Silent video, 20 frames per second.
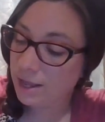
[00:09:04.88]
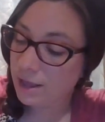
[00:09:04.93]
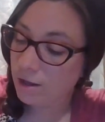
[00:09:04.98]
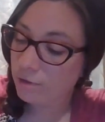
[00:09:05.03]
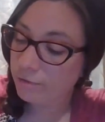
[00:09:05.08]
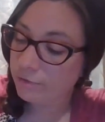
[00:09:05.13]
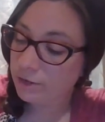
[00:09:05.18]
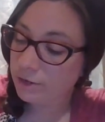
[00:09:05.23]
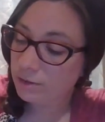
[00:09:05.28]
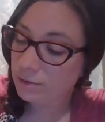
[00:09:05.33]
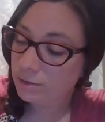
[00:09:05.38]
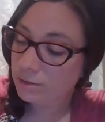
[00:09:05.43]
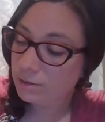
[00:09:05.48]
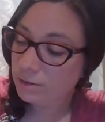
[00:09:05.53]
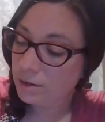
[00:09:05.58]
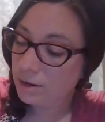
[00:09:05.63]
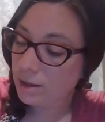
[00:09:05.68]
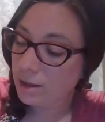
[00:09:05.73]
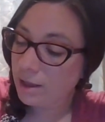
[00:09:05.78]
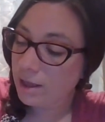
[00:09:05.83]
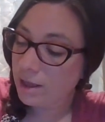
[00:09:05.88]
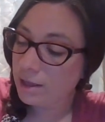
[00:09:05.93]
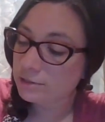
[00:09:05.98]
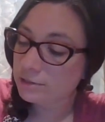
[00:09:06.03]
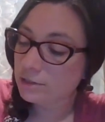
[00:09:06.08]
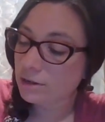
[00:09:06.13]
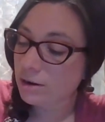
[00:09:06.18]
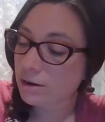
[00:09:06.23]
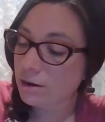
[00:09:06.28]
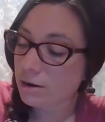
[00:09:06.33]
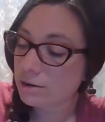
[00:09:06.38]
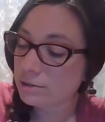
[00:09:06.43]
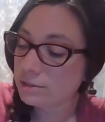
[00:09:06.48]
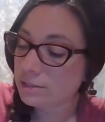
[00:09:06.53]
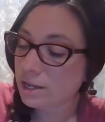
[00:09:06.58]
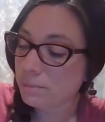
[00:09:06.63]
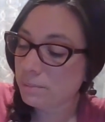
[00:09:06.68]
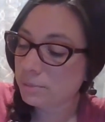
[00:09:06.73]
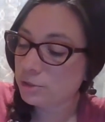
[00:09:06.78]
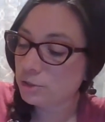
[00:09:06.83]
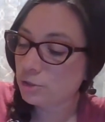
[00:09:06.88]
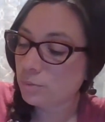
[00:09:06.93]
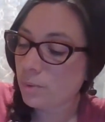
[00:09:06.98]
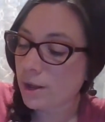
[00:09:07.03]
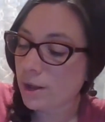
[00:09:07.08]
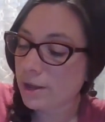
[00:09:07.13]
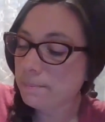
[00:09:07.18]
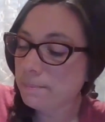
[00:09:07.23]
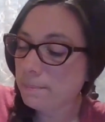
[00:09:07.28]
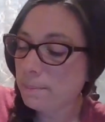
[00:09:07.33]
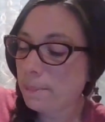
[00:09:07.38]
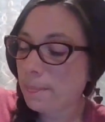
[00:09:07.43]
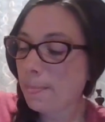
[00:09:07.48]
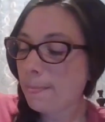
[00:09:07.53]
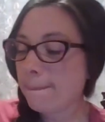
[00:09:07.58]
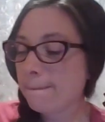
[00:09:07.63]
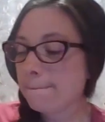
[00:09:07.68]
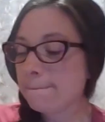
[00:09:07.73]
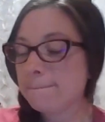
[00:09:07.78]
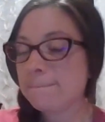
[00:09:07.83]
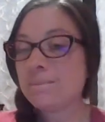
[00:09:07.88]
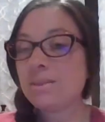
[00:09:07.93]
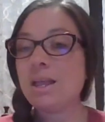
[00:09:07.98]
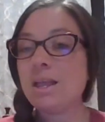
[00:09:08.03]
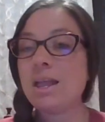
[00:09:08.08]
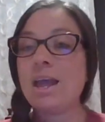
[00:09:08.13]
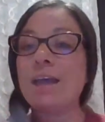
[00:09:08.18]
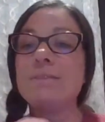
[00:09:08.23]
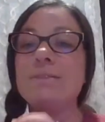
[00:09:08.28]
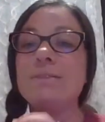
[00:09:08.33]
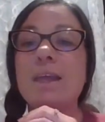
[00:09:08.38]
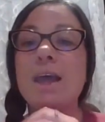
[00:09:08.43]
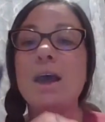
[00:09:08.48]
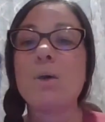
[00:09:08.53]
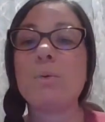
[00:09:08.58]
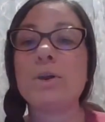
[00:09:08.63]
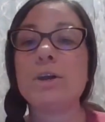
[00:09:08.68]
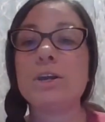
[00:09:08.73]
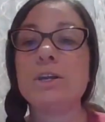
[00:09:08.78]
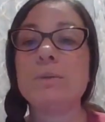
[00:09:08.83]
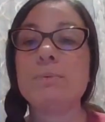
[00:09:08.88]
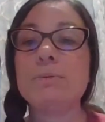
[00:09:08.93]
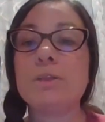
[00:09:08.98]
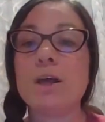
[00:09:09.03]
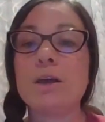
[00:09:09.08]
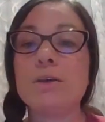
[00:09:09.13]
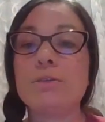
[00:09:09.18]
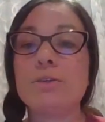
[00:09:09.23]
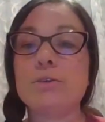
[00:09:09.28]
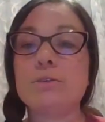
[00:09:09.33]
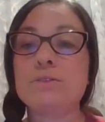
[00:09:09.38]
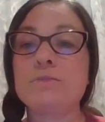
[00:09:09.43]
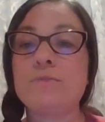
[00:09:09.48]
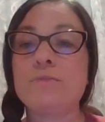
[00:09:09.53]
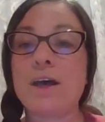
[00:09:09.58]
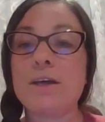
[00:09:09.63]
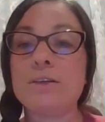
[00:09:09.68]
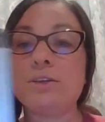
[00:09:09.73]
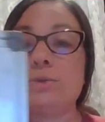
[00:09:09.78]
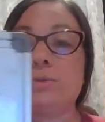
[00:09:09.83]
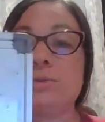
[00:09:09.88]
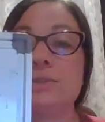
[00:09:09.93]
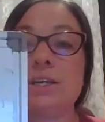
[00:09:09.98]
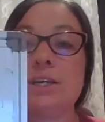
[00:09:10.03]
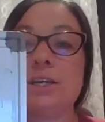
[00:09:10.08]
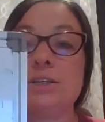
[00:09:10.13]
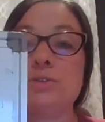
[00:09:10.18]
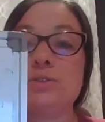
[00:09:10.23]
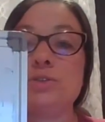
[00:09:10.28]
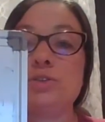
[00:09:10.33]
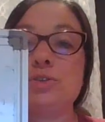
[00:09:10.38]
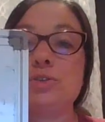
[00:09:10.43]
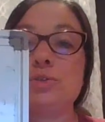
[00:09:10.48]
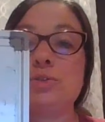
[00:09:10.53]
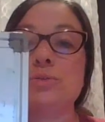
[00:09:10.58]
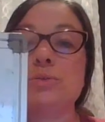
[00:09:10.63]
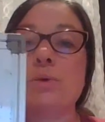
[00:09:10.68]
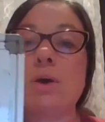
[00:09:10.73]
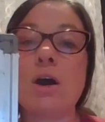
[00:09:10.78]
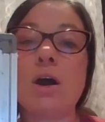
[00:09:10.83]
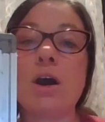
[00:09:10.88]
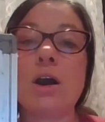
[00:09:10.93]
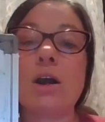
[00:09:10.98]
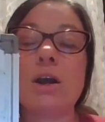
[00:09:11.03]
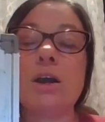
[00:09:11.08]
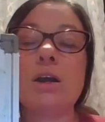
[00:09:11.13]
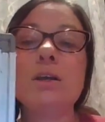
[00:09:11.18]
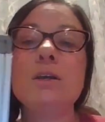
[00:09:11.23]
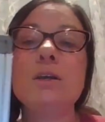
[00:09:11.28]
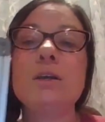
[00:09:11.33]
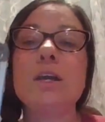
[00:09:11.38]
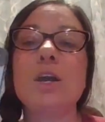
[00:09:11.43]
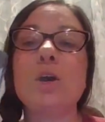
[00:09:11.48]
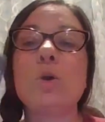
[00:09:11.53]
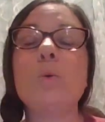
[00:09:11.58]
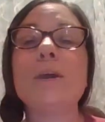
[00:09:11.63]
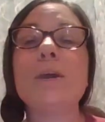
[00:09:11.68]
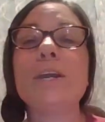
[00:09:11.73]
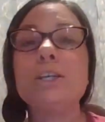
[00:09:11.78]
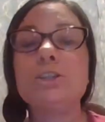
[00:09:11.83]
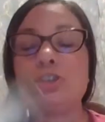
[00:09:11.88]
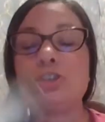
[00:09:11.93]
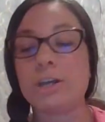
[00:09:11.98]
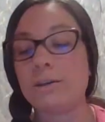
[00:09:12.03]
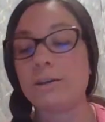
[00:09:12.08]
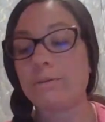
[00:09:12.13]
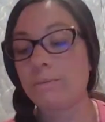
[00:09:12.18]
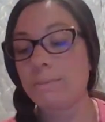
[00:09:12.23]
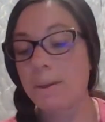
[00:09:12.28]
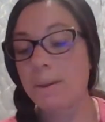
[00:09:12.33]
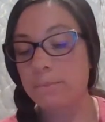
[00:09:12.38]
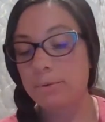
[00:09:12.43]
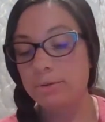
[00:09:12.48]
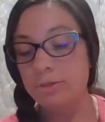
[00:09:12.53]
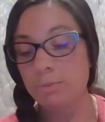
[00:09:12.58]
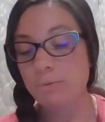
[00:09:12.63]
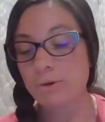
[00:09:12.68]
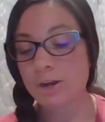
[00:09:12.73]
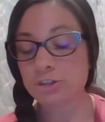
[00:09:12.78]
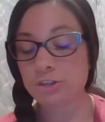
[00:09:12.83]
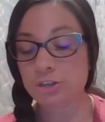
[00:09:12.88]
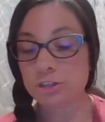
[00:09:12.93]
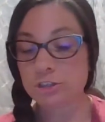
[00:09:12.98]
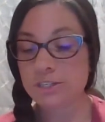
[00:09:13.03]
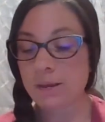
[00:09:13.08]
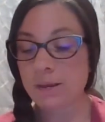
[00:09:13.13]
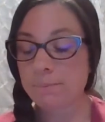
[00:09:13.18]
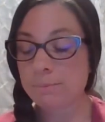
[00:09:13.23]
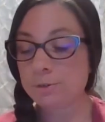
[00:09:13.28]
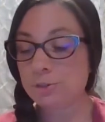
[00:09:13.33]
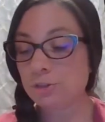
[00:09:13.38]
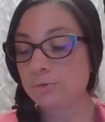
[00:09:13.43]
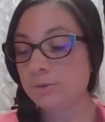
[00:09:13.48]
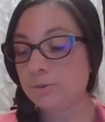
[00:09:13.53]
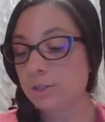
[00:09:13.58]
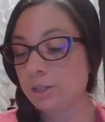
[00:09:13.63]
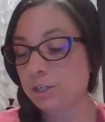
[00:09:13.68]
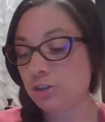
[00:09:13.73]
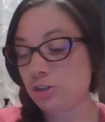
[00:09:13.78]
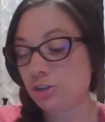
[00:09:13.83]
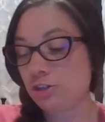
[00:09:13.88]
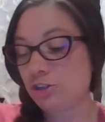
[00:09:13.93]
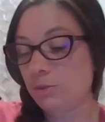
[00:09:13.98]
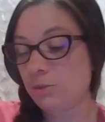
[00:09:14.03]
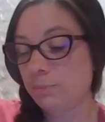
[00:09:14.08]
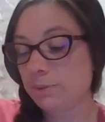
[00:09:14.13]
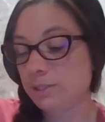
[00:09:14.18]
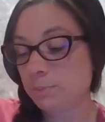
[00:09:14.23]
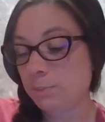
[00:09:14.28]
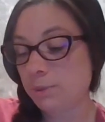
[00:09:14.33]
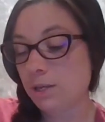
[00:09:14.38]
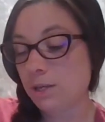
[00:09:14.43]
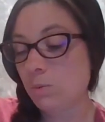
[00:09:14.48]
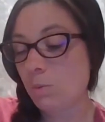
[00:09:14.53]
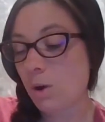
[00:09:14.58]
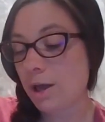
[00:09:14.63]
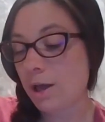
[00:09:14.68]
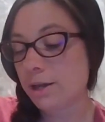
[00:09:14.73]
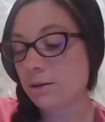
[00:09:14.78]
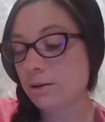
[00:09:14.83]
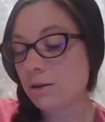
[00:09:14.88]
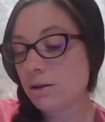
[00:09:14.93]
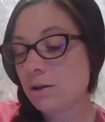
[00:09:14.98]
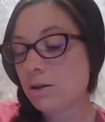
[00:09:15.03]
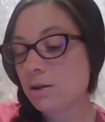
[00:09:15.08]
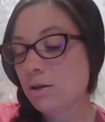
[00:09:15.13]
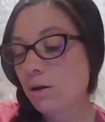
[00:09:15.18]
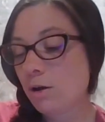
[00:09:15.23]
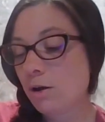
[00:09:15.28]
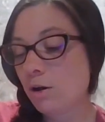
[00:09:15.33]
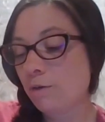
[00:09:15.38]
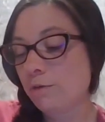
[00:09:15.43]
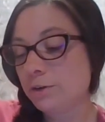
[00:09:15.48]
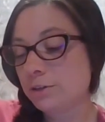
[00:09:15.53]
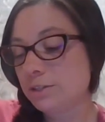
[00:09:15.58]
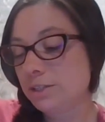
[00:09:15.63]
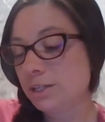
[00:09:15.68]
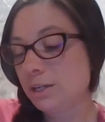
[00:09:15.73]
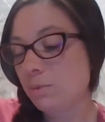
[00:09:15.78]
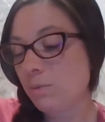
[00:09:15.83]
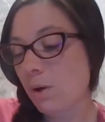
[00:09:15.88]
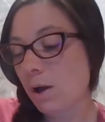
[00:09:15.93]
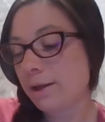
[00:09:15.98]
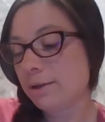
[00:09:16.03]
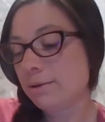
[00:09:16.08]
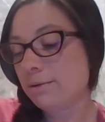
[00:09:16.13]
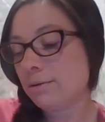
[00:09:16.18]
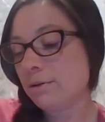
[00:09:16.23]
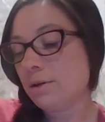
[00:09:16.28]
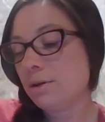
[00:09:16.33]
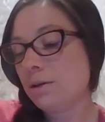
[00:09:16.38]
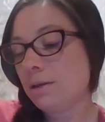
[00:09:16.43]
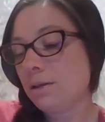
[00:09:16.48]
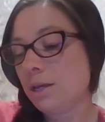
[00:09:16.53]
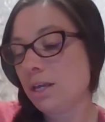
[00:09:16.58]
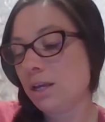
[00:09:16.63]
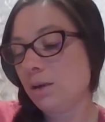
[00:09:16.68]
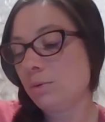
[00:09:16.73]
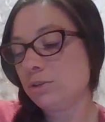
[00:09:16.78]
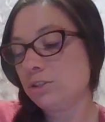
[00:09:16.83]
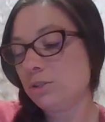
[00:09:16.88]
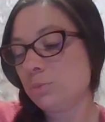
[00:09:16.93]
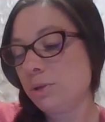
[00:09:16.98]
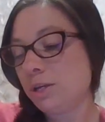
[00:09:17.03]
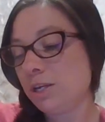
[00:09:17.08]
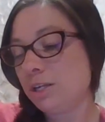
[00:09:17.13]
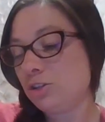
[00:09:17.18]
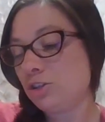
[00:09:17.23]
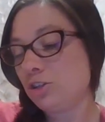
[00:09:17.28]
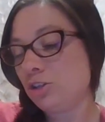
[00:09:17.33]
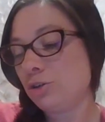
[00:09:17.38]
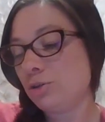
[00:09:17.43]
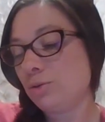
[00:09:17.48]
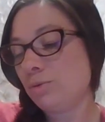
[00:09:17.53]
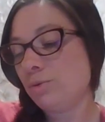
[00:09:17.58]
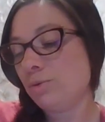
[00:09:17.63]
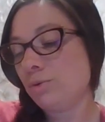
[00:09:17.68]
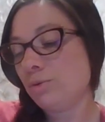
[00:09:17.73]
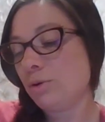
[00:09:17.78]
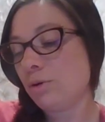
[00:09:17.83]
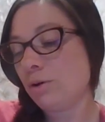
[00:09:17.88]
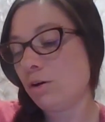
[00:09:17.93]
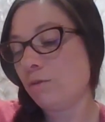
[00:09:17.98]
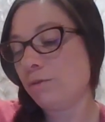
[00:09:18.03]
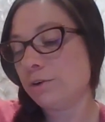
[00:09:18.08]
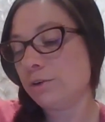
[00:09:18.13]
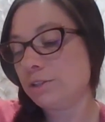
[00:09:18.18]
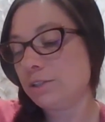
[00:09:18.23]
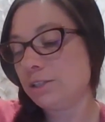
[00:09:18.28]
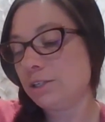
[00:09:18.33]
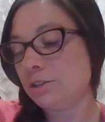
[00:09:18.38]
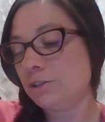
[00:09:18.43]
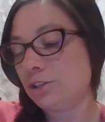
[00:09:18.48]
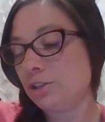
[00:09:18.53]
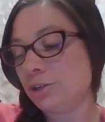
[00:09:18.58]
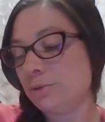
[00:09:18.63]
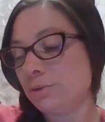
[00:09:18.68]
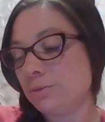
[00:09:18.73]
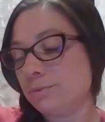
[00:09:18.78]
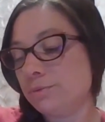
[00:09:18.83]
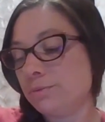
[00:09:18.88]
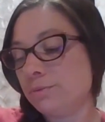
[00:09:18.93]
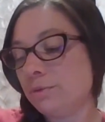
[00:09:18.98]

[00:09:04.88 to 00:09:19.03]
Kelvin as our temperature 1. And now we're going to plug those values into our equation. Remember, the pressure-temperature relationship is P1 over T1 equals P2 over T2.